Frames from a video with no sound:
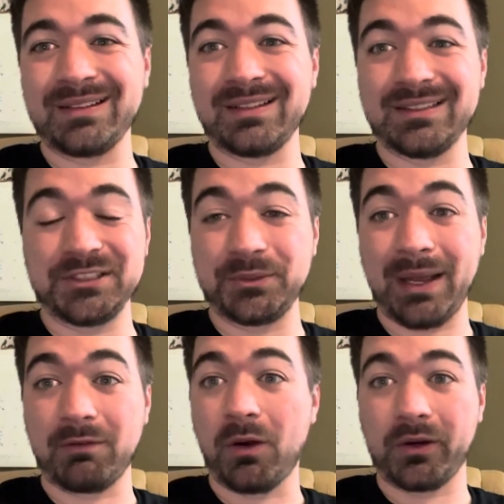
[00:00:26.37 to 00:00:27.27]
Did you
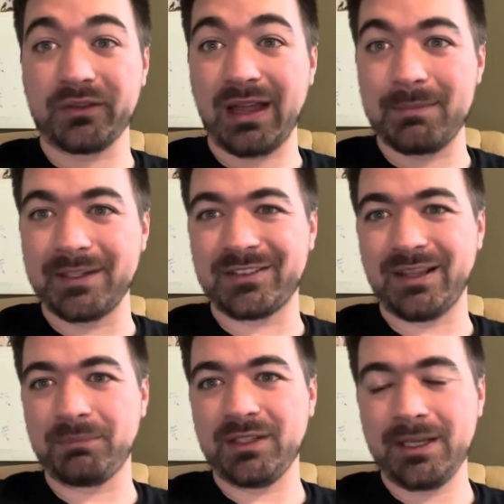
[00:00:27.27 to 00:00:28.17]
have a hard time
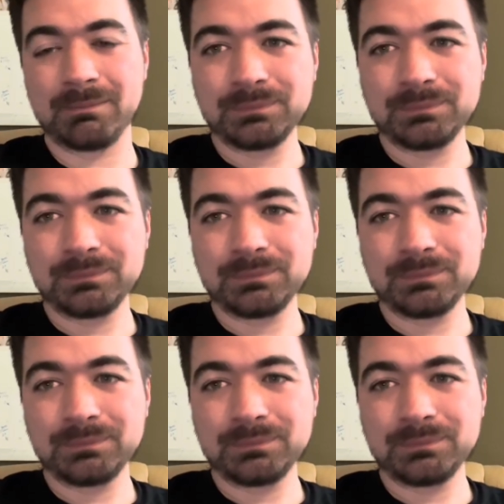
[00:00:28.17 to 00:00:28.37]
accepting it?